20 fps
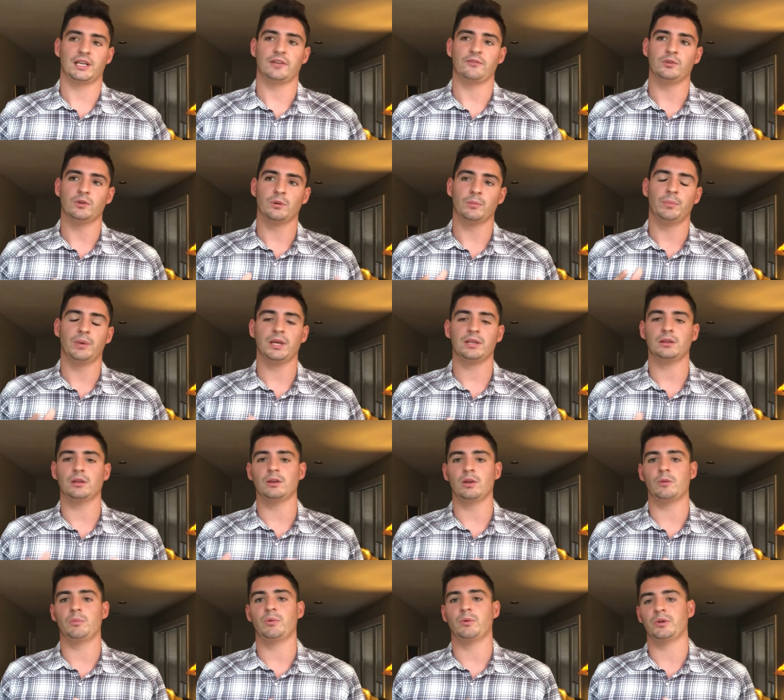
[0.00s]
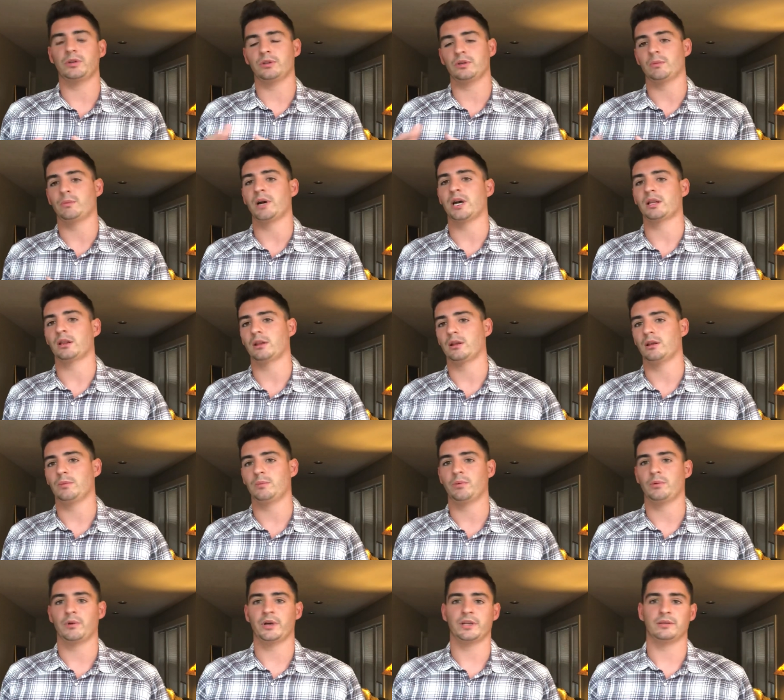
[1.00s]
If you can pick the low point, you can buy the low
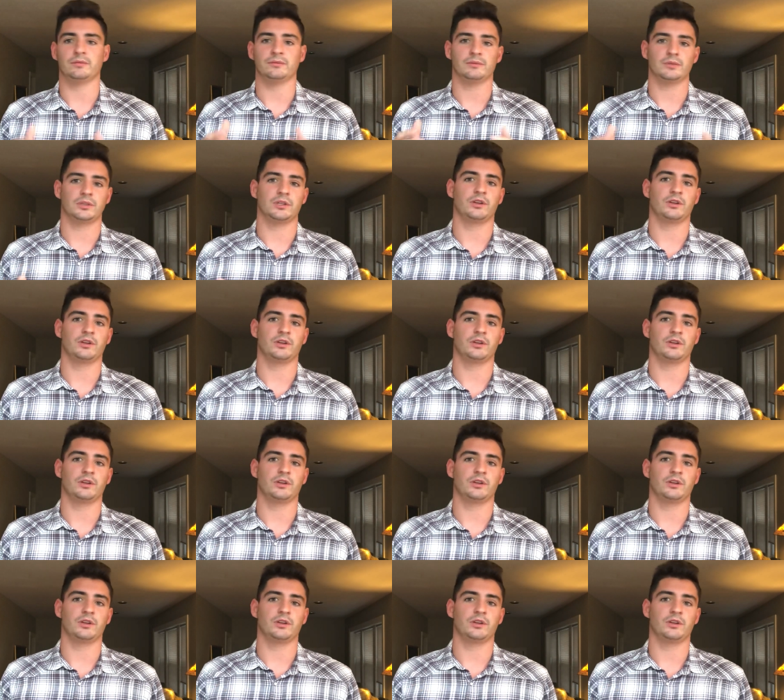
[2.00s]
point.